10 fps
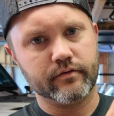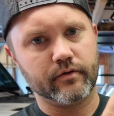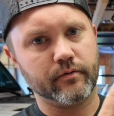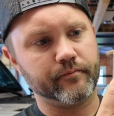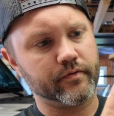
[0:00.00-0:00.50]

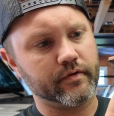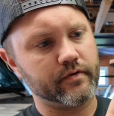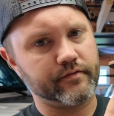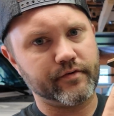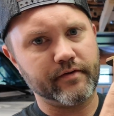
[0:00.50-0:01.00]
So
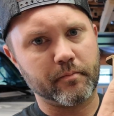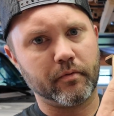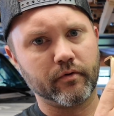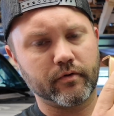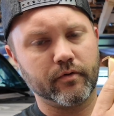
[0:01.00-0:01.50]
if you have a
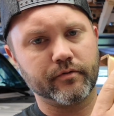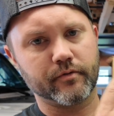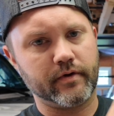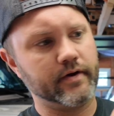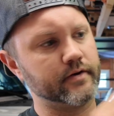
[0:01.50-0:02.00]
bolt going
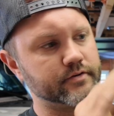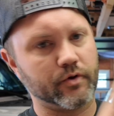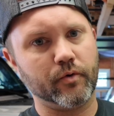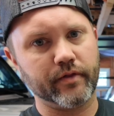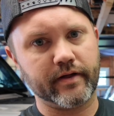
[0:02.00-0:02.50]
through here to
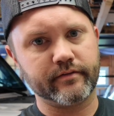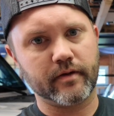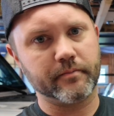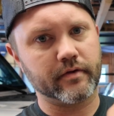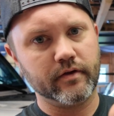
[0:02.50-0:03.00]
hold on
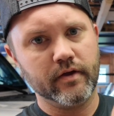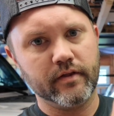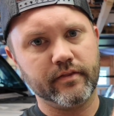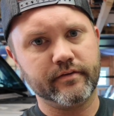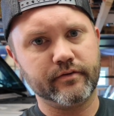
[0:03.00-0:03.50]
something,
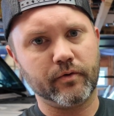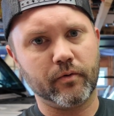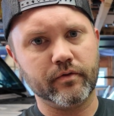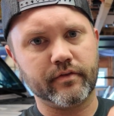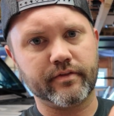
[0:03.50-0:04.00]
this is the
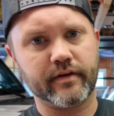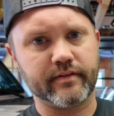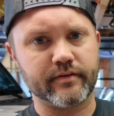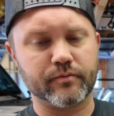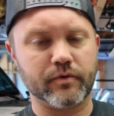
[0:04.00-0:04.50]
only thing
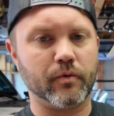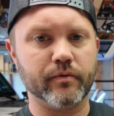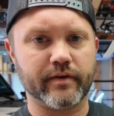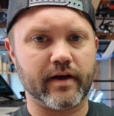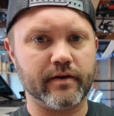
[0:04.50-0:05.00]
that's really
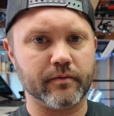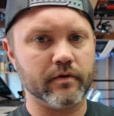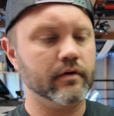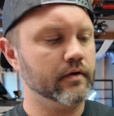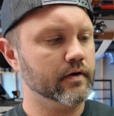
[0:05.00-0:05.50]
holding onto
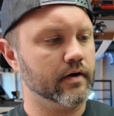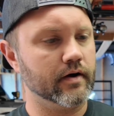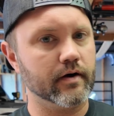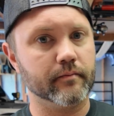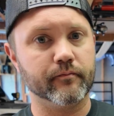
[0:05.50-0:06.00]
it.
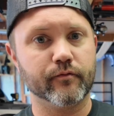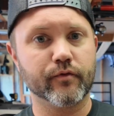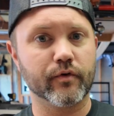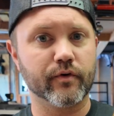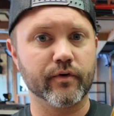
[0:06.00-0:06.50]

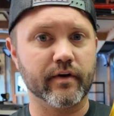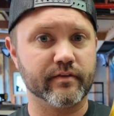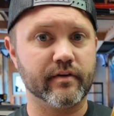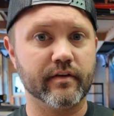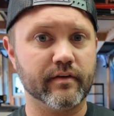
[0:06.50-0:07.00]

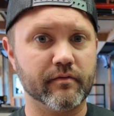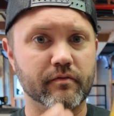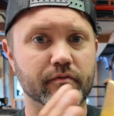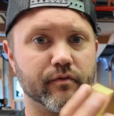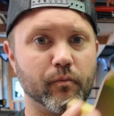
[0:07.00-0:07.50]

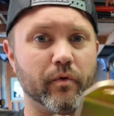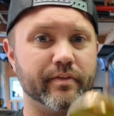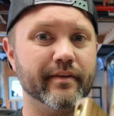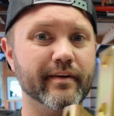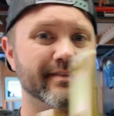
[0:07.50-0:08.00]
For
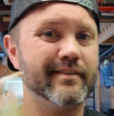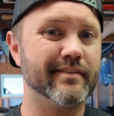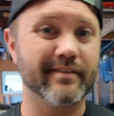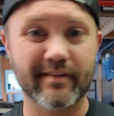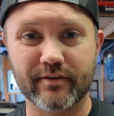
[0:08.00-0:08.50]
with this
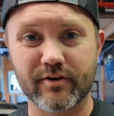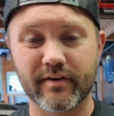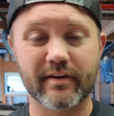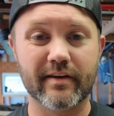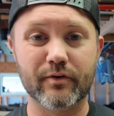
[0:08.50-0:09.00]
is going to
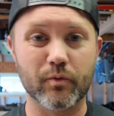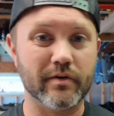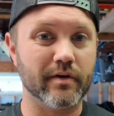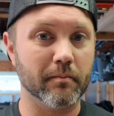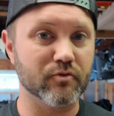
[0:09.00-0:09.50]
turn it into
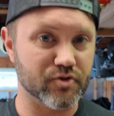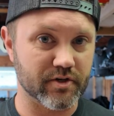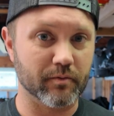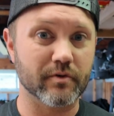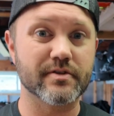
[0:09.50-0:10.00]
a double
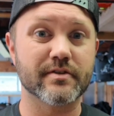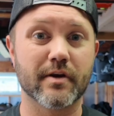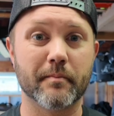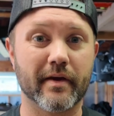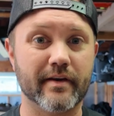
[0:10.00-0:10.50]
shear, which is
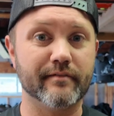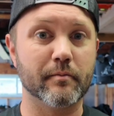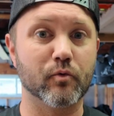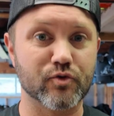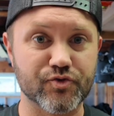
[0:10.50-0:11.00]
going to make it
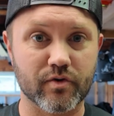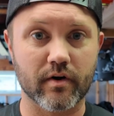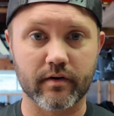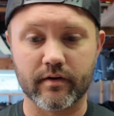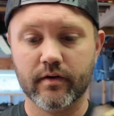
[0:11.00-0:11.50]
even more
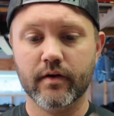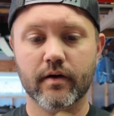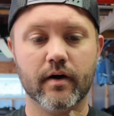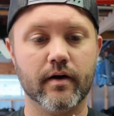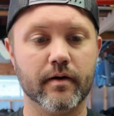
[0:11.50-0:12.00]
stronger.
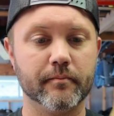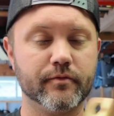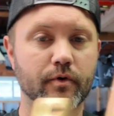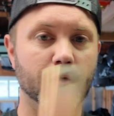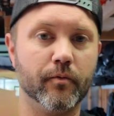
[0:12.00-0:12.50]

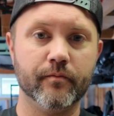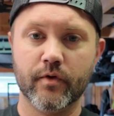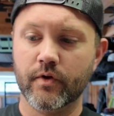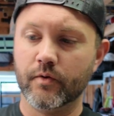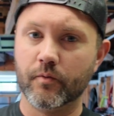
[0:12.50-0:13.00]
So
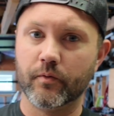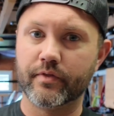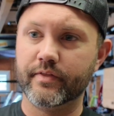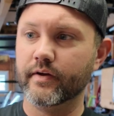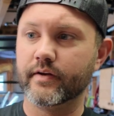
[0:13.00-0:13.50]

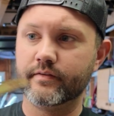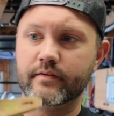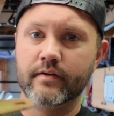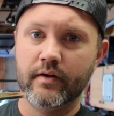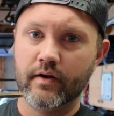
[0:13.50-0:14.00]
with
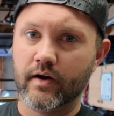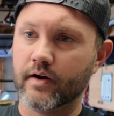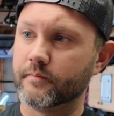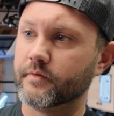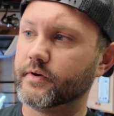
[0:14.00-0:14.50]
this,
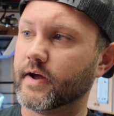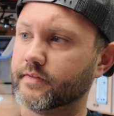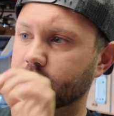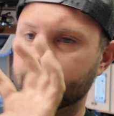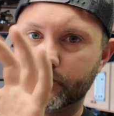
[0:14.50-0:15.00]
you
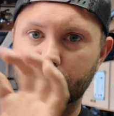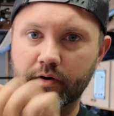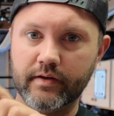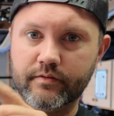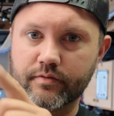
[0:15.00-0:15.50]
got these
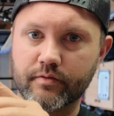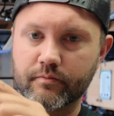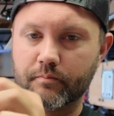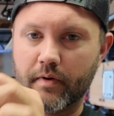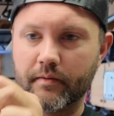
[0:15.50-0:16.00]
plates
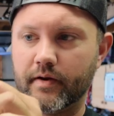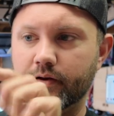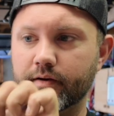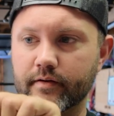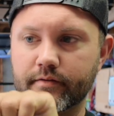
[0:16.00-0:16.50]
right
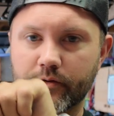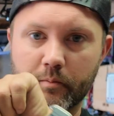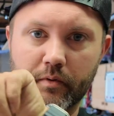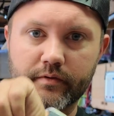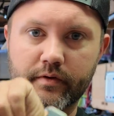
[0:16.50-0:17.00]
here, so
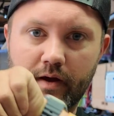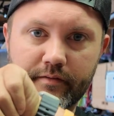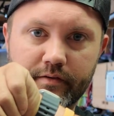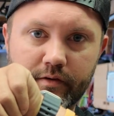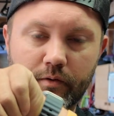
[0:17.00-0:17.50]
the bolt's going to
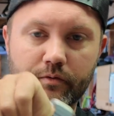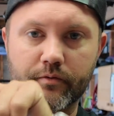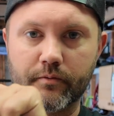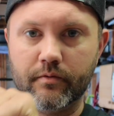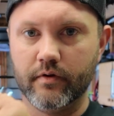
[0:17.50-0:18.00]
obviously go
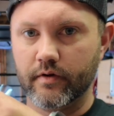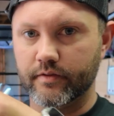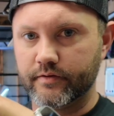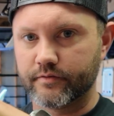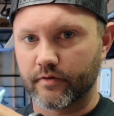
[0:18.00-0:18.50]
through
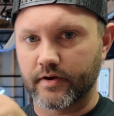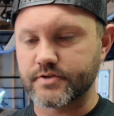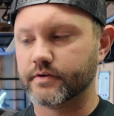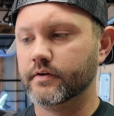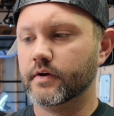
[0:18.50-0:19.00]
this
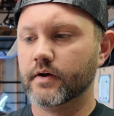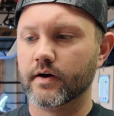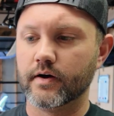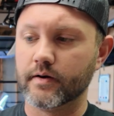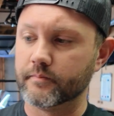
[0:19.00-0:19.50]
direction,
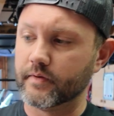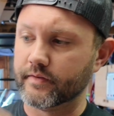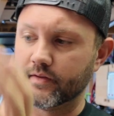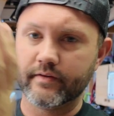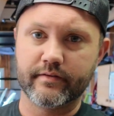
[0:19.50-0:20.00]

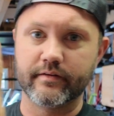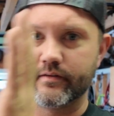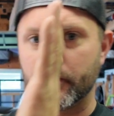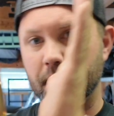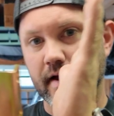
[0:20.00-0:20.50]
and this
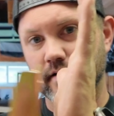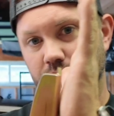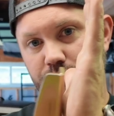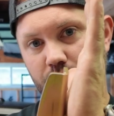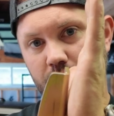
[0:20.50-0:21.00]
is the back of
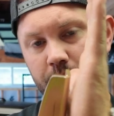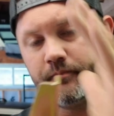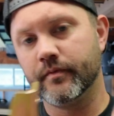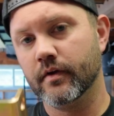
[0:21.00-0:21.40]
the frame.